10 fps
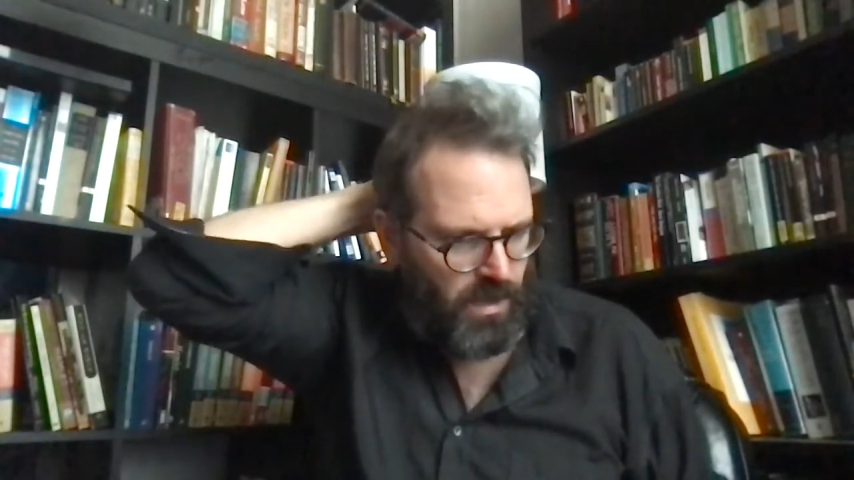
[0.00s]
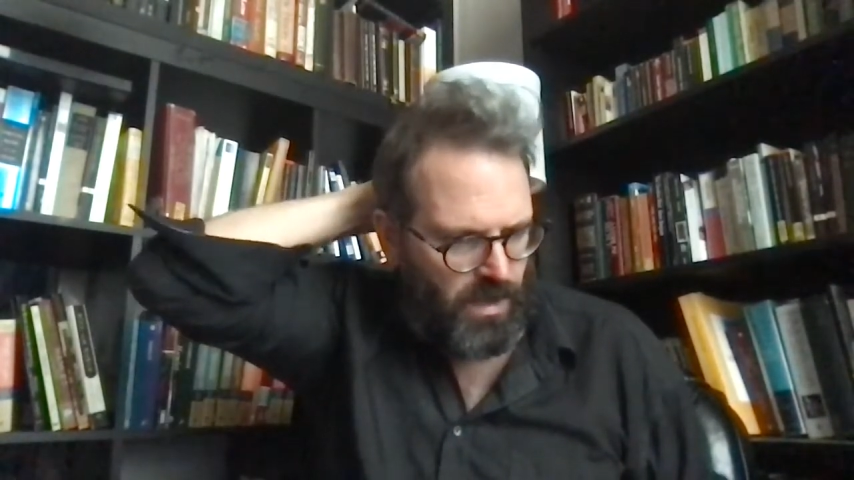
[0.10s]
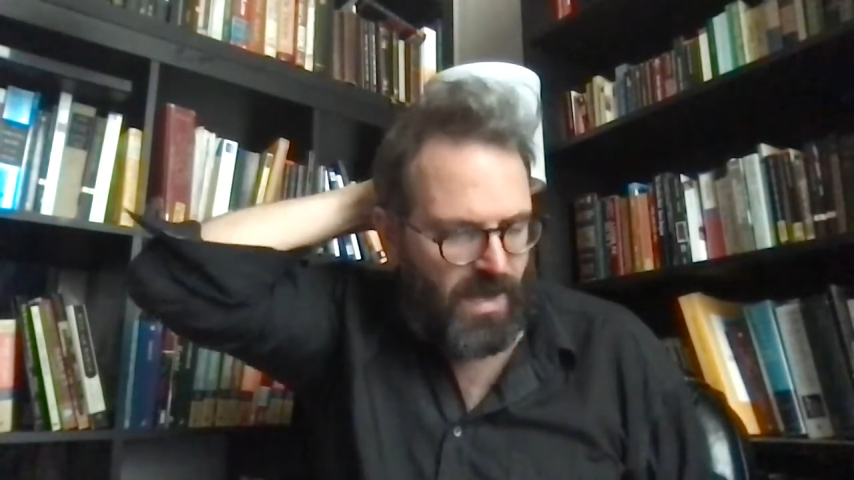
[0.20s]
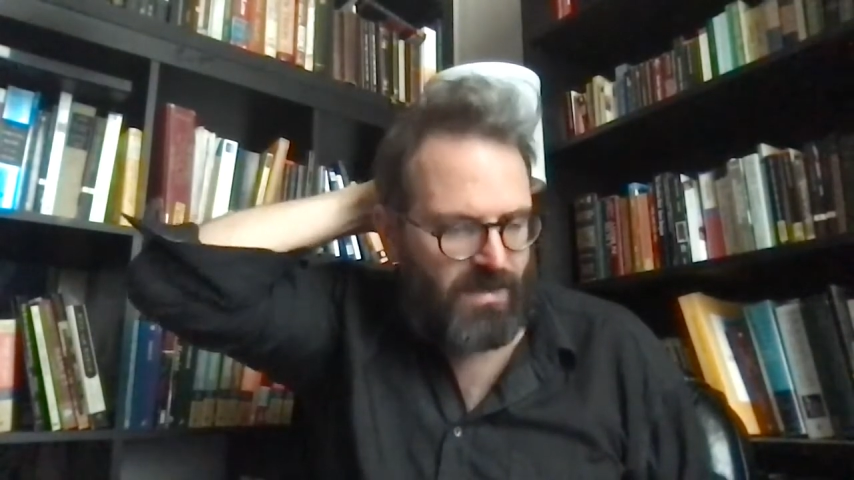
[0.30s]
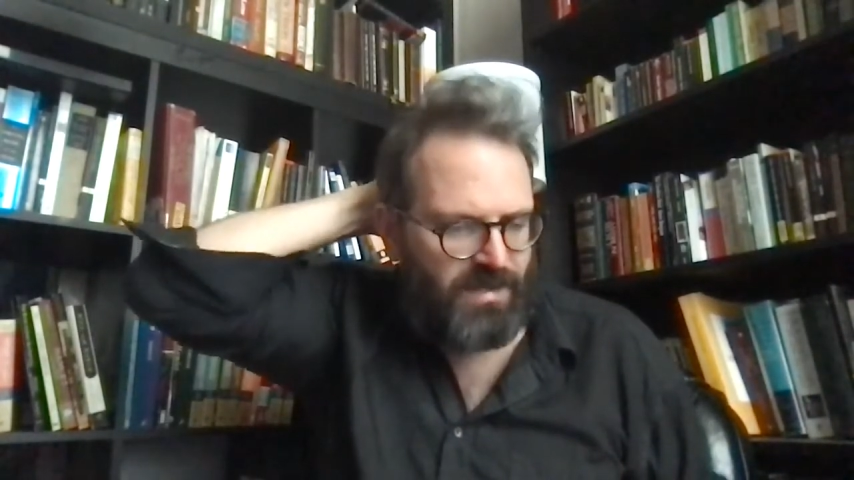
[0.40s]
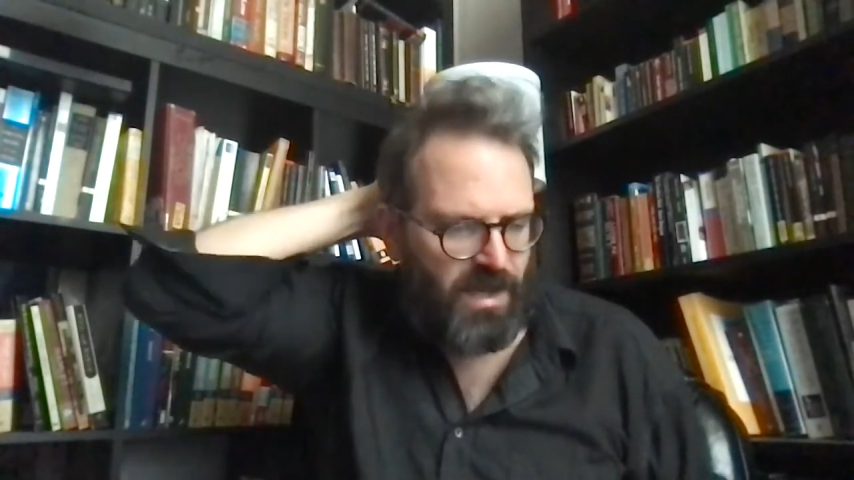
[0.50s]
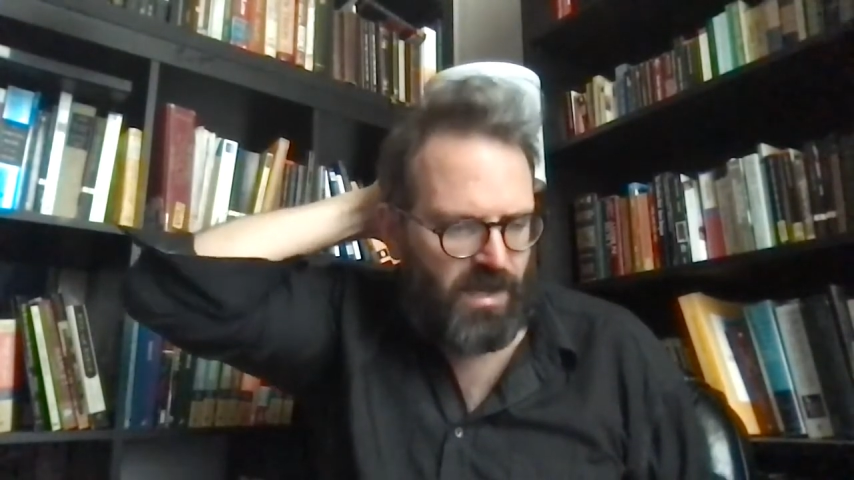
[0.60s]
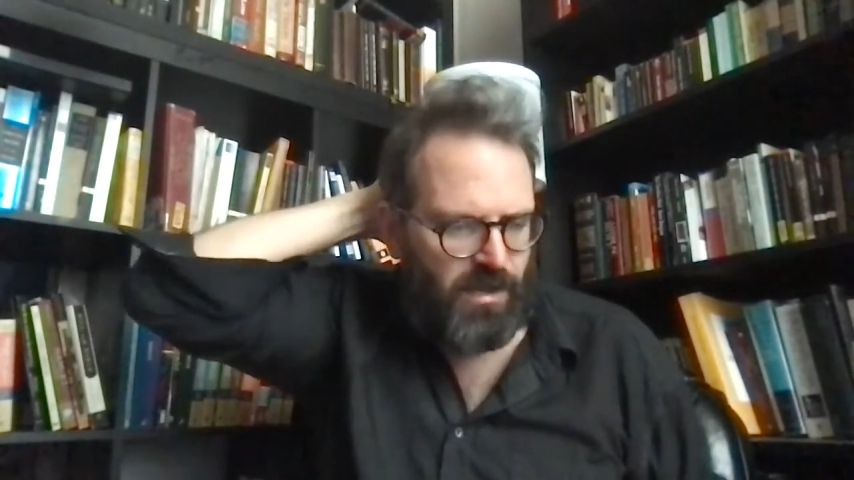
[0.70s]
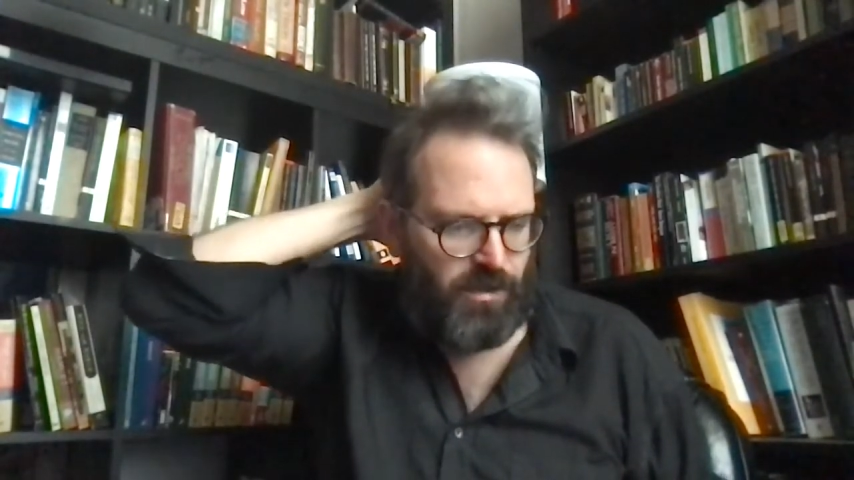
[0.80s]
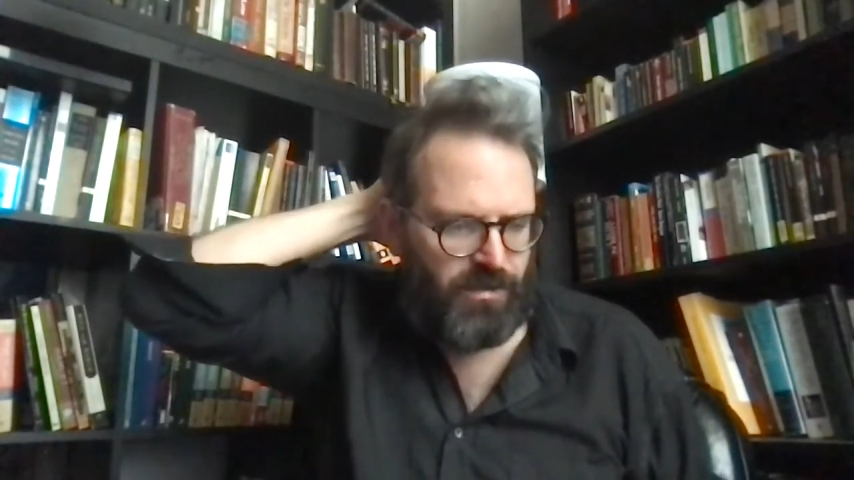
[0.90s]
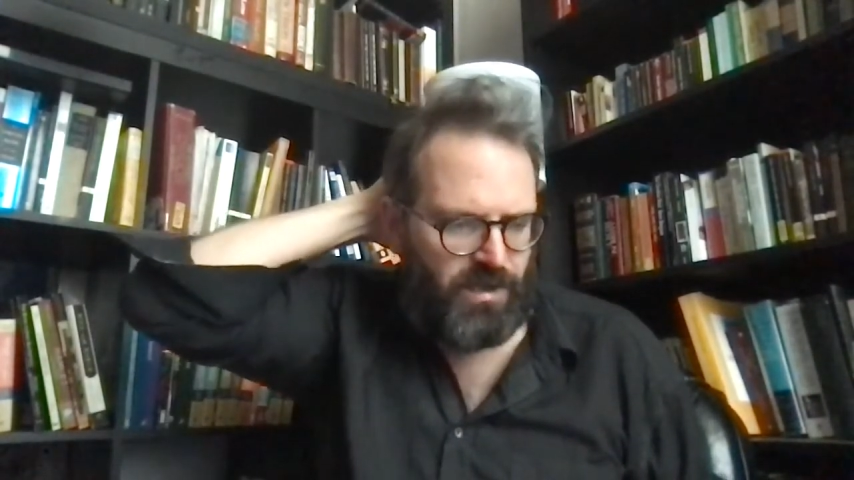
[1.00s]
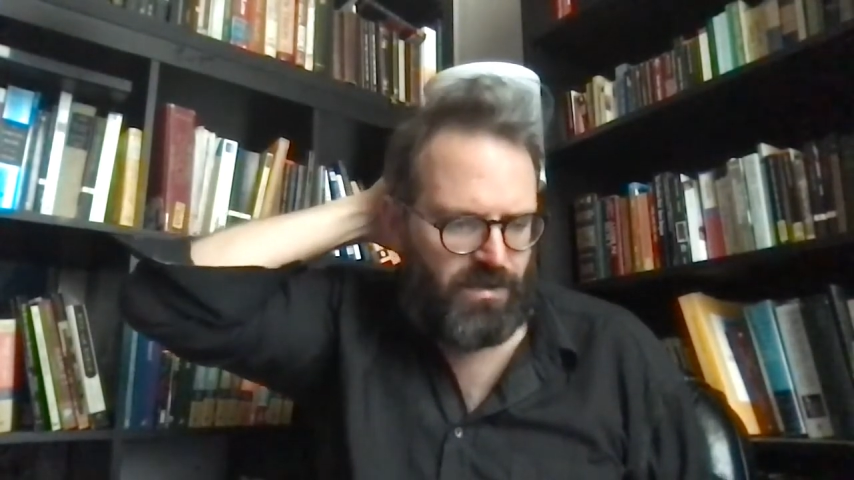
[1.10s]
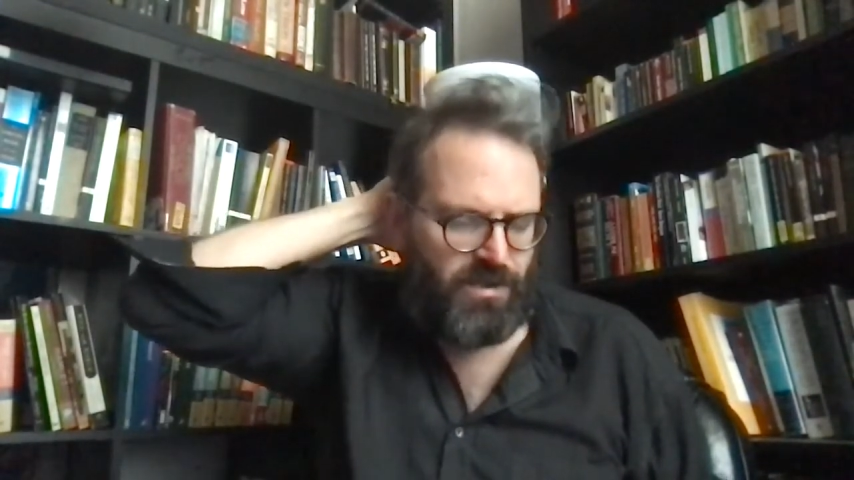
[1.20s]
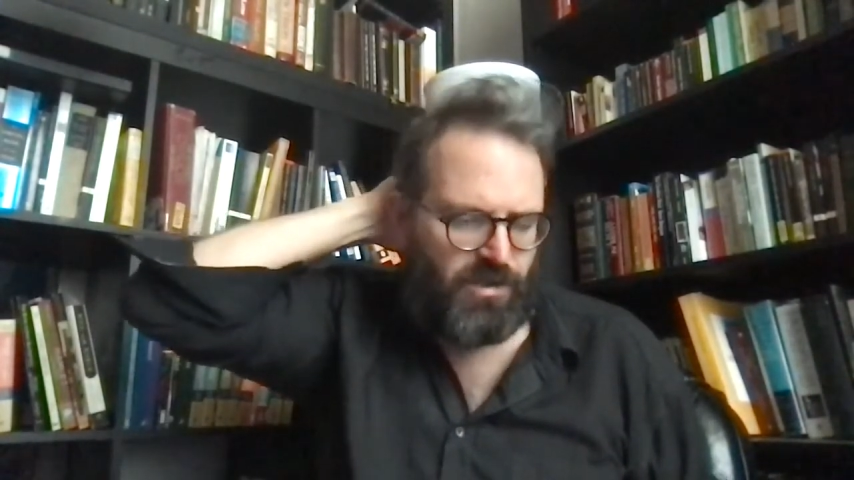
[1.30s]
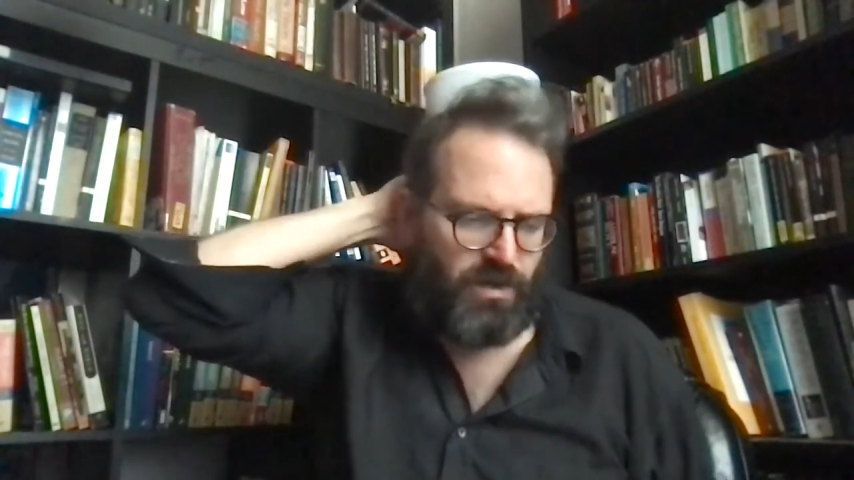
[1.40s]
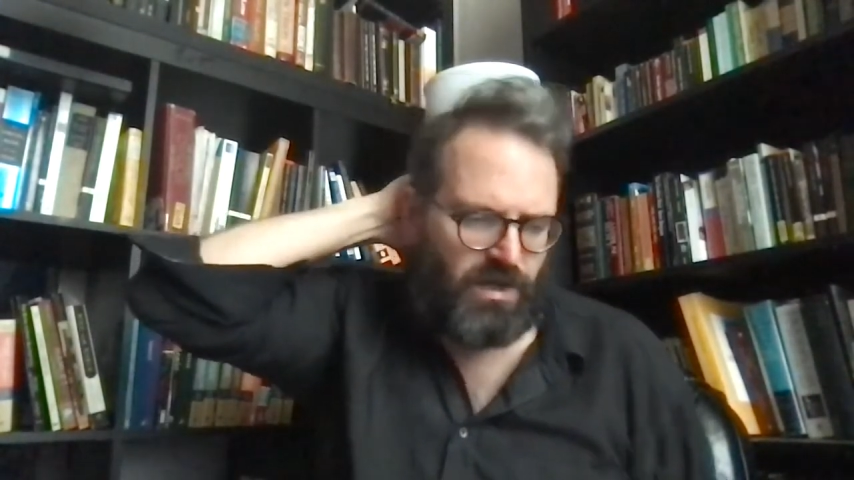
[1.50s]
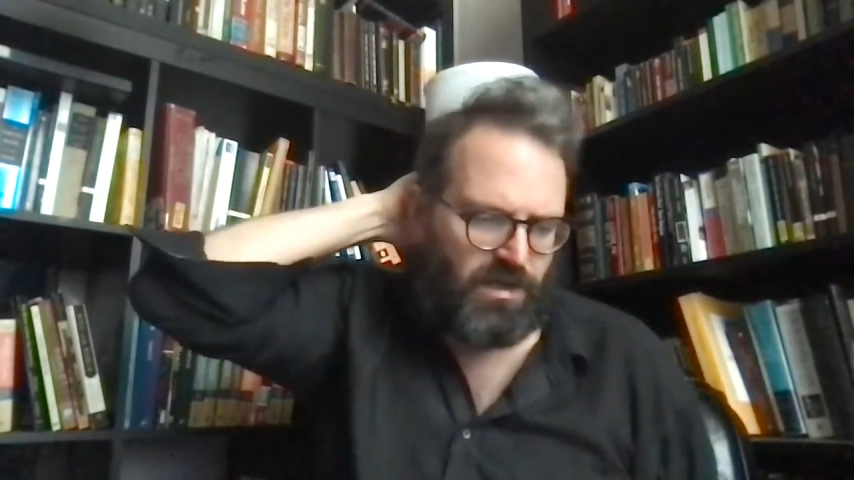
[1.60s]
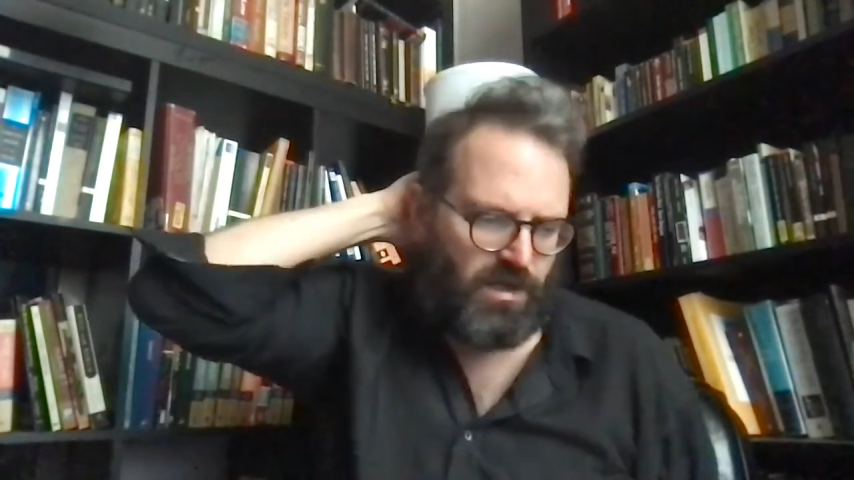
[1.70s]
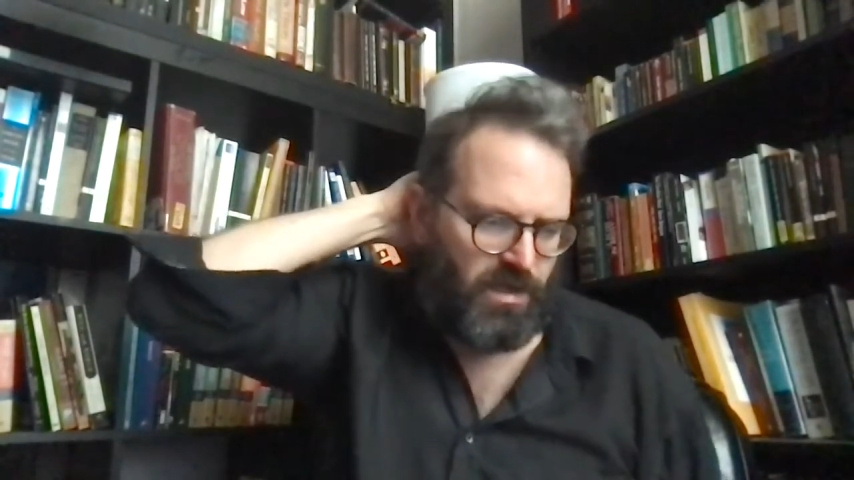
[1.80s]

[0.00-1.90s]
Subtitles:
exiled and stranded